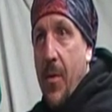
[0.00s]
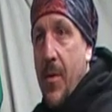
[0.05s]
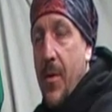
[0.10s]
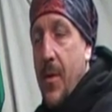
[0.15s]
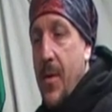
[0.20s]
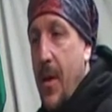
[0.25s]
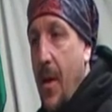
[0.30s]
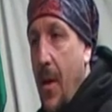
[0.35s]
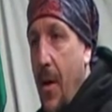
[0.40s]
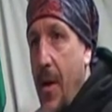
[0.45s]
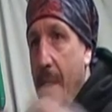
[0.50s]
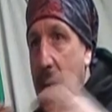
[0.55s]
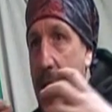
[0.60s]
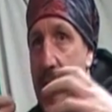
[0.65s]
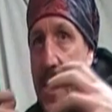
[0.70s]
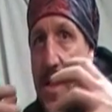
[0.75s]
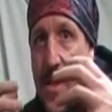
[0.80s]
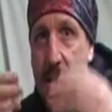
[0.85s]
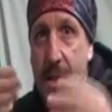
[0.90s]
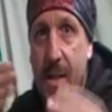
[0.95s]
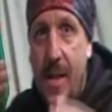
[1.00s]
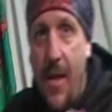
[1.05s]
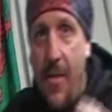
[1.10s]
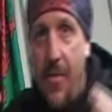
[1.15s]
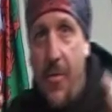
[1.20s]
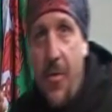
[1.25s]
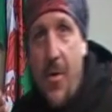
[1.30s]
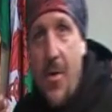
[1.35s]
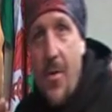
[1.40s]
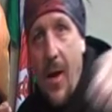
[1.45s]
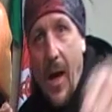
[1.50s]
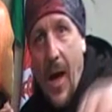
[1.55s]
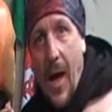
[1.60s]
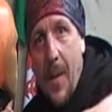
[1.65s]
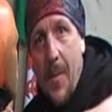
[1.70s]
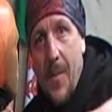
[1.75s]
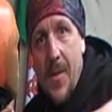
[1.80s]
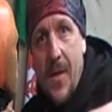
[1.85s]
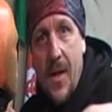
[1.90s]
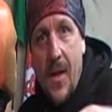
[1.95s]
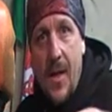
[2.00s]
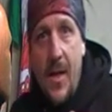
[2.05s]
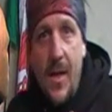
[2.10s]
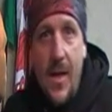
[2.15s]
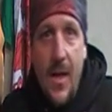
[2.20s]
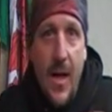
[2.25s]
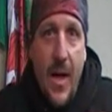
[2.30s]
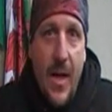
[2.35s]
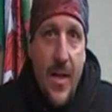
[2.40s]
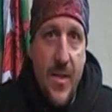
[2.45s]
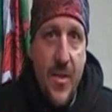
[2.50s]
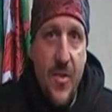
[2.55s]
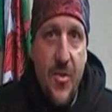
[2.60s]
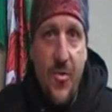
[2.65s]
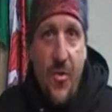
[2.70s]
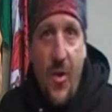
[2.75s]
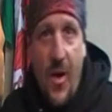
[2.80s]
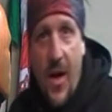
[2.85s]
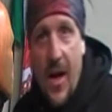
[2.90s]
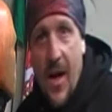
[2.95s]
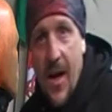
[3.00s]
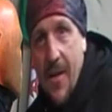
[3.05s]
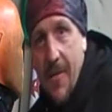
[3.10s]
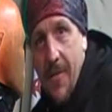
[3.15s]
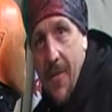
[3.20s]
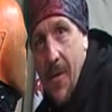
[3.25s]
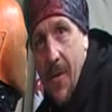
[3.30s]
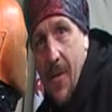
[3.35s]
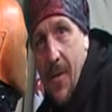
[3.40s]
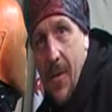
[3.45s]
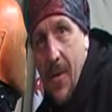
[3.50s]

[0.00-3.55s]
So it's a lot easier to get through gaps and to drive